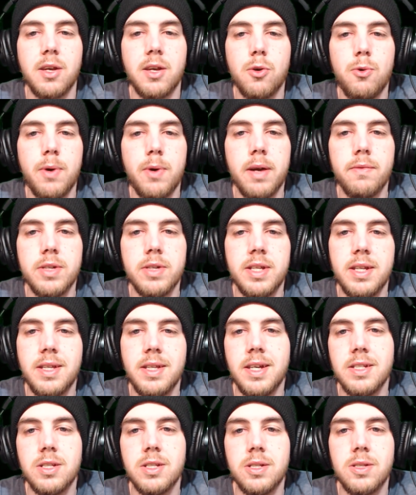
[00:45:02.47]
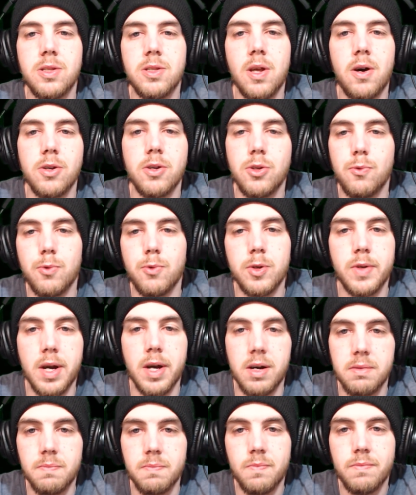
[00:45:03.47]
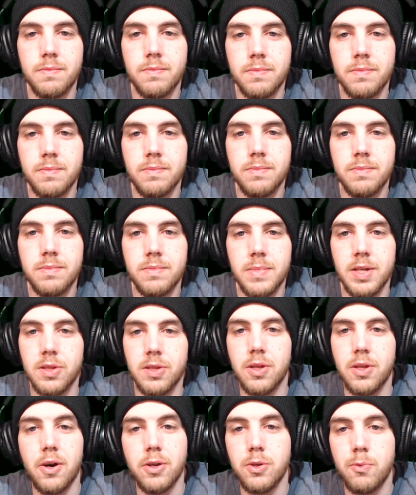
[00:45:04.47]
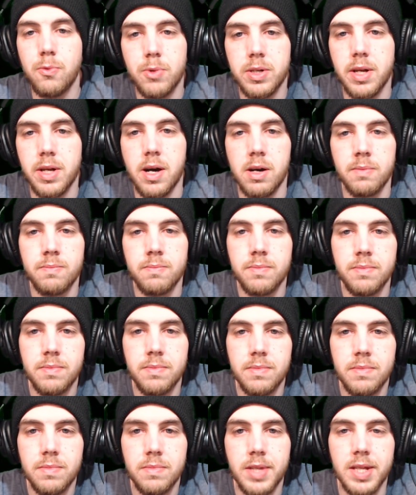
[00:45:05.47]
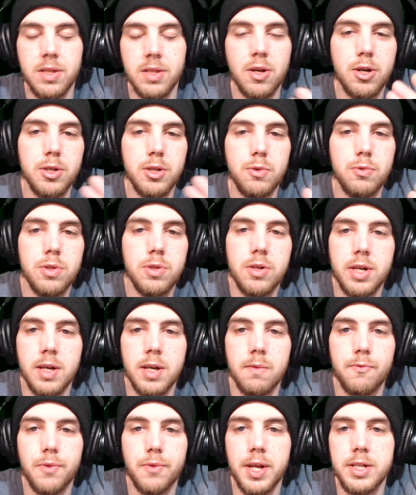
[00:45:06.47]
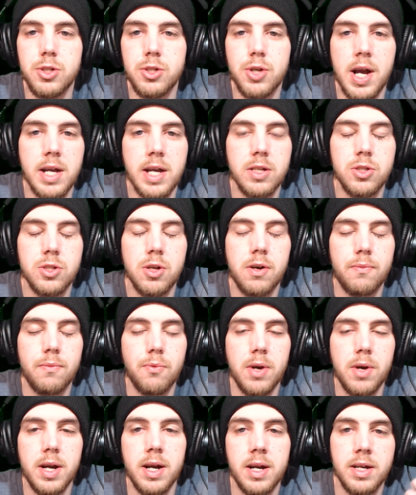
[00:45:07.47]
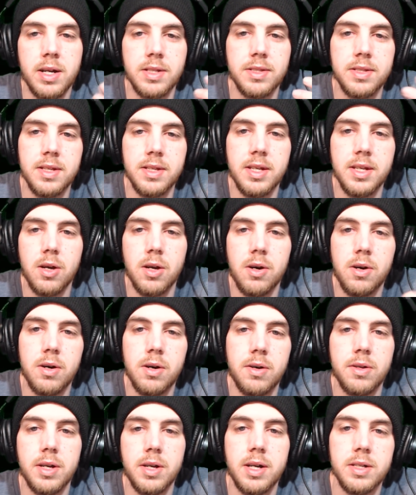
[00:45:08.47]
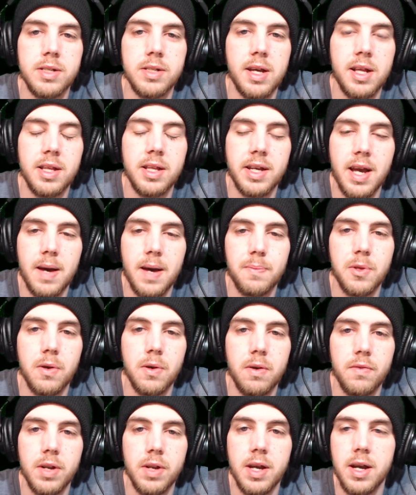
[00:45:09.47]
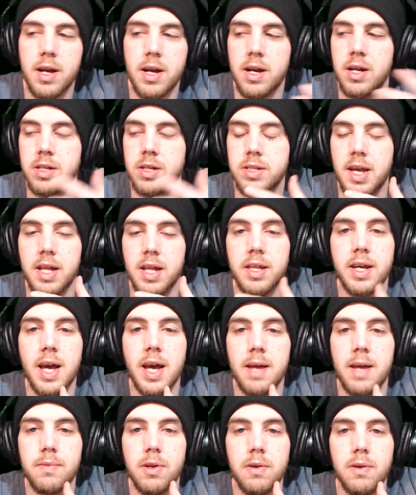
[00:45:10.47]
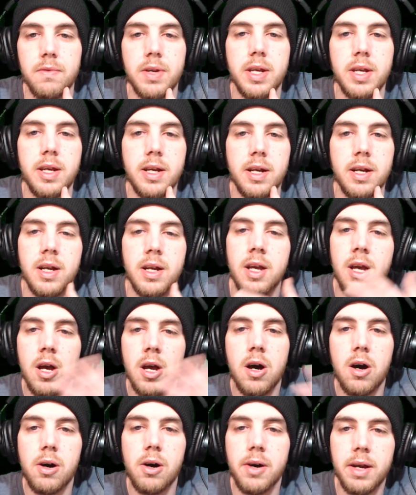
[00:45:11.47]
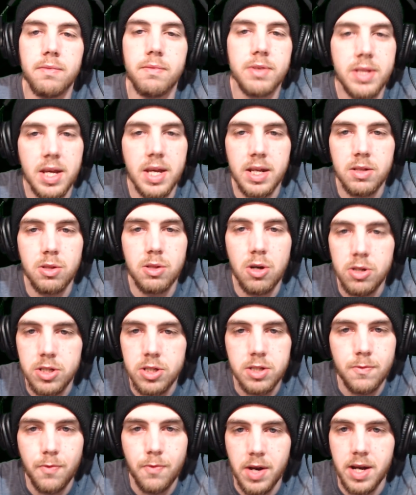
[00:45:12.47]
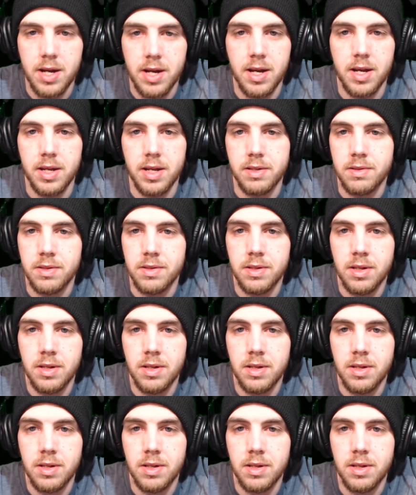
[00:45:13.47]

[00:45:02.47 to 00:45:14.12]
whoever did this thought you were dumb. They thought you were dumb. They thought you'd look at flight tracking software and see, oh, there's a helicopter over there, there's a helicopter over here. Oh, everything looks fine.